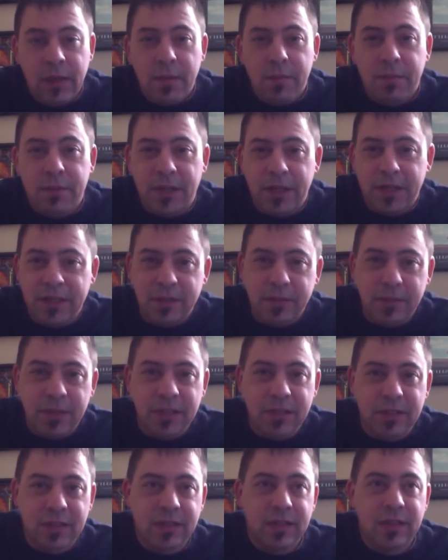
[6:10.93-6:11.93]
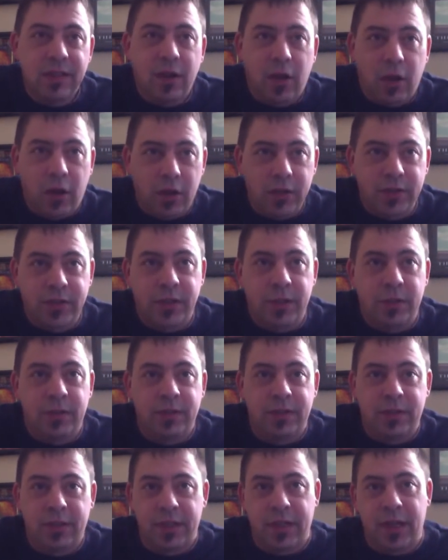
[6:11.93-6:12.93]
Placement also
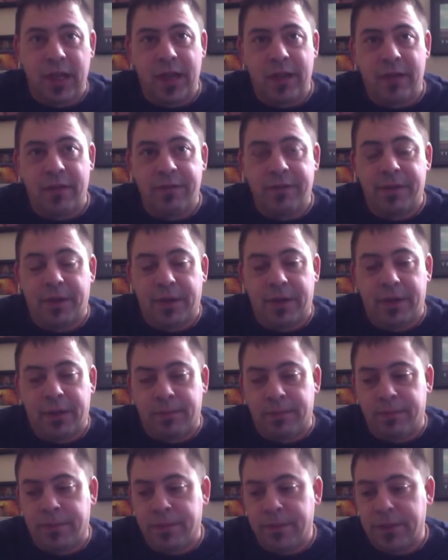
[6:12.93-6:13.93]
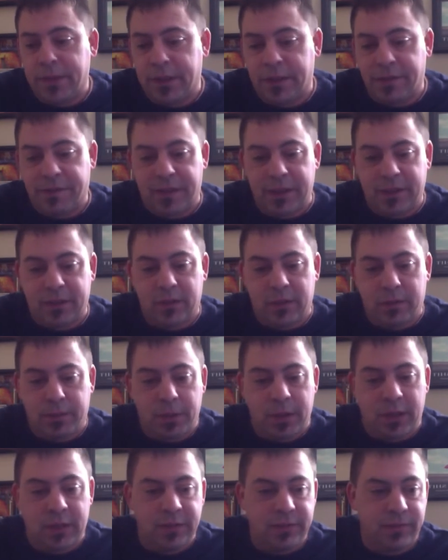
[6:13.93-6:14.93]
is going to have an effect on the
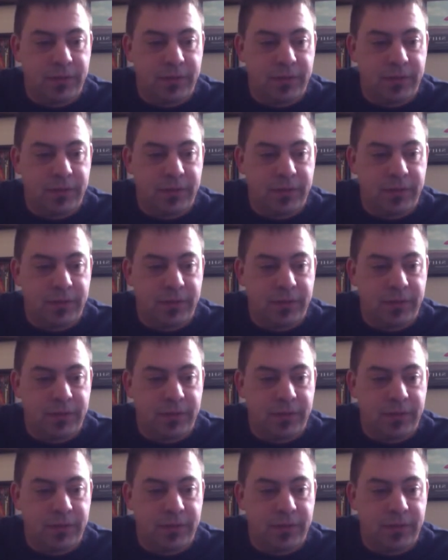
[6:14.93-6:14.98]
price.